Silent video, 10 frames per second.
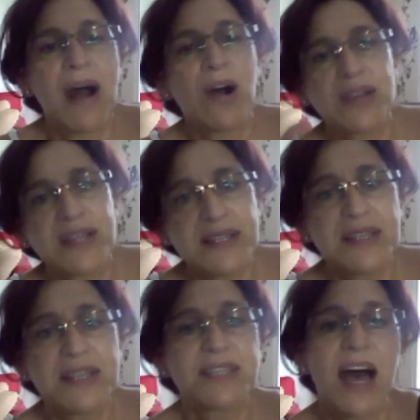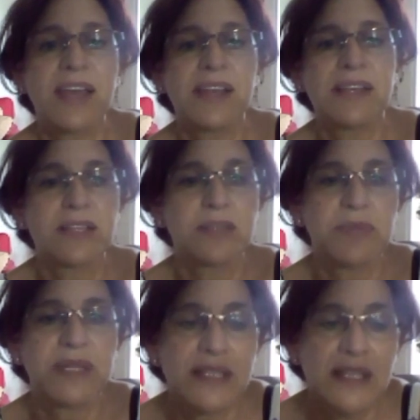my artistic side a little
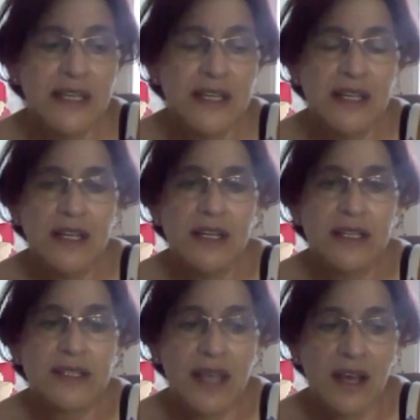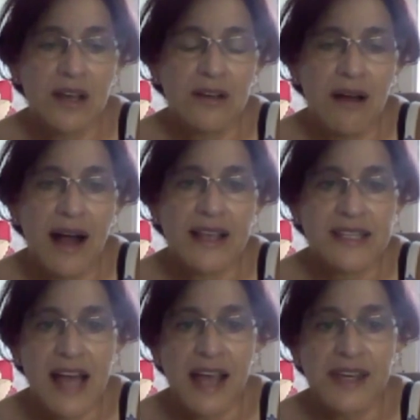bit. So I
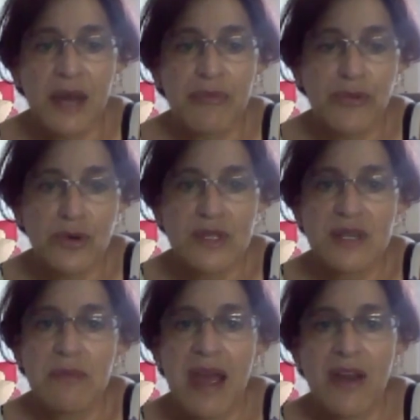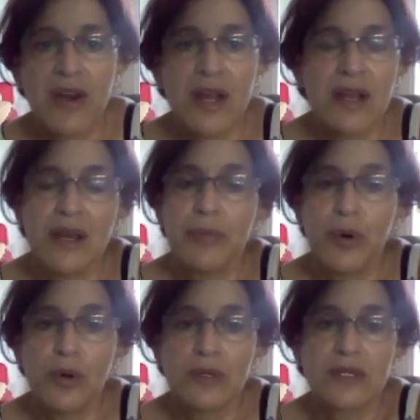signed up for Tamara
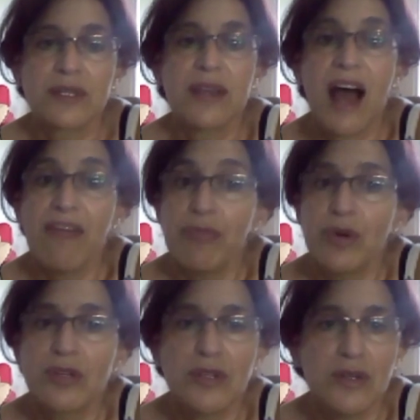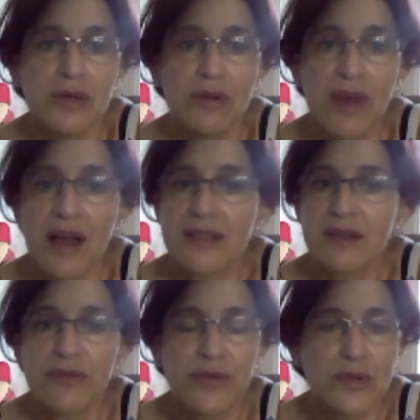Laporte's Lifebook
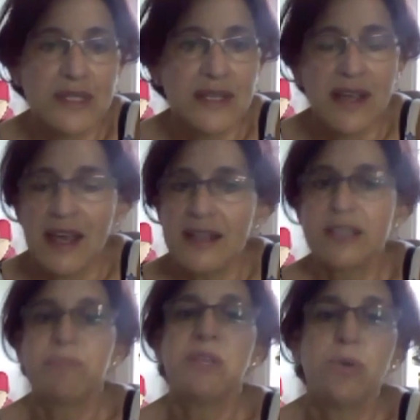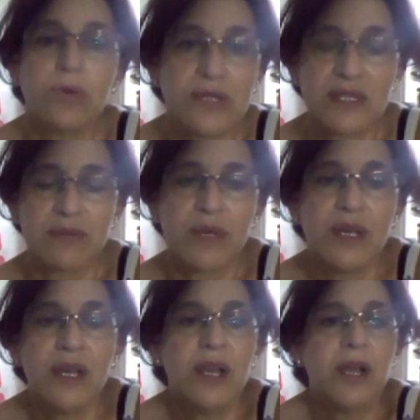2014, and it's been awesome.
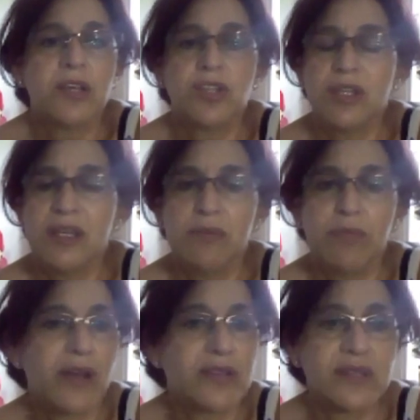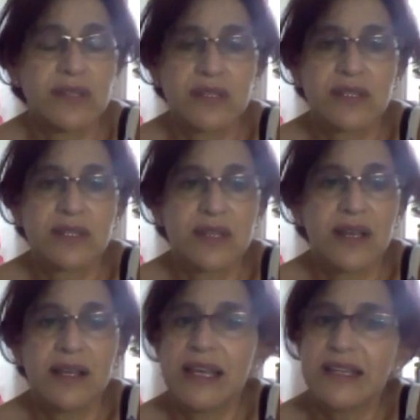She posts
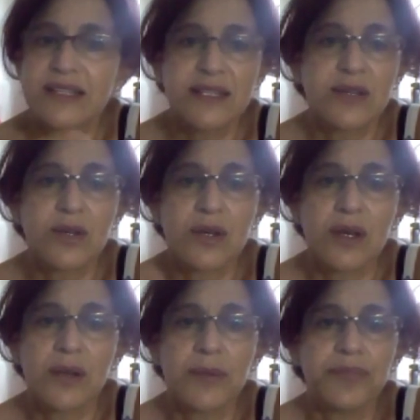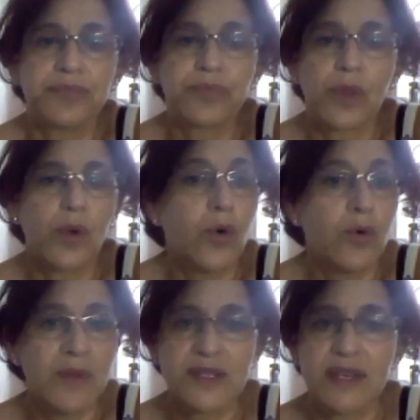a lesson
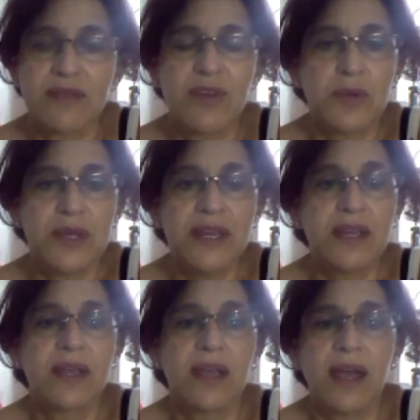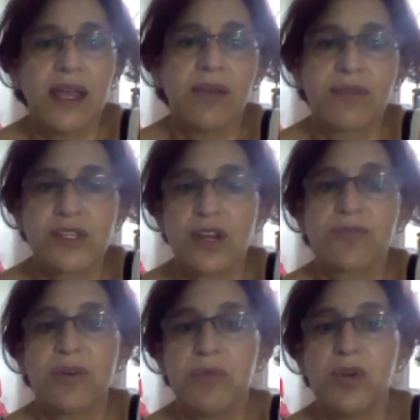almost every week. If it's
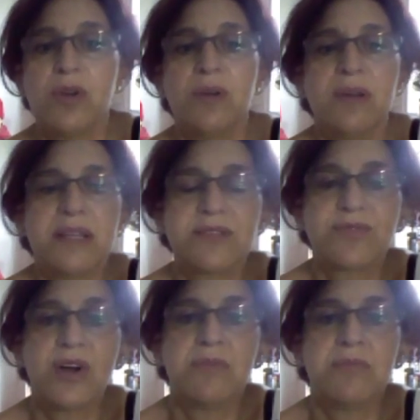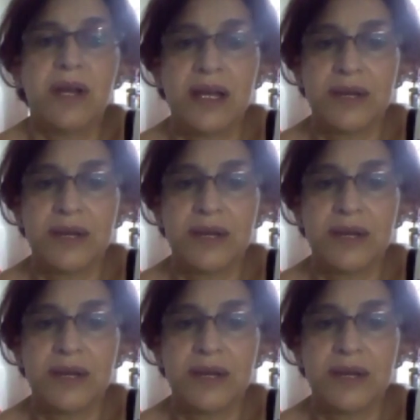not from her, it's from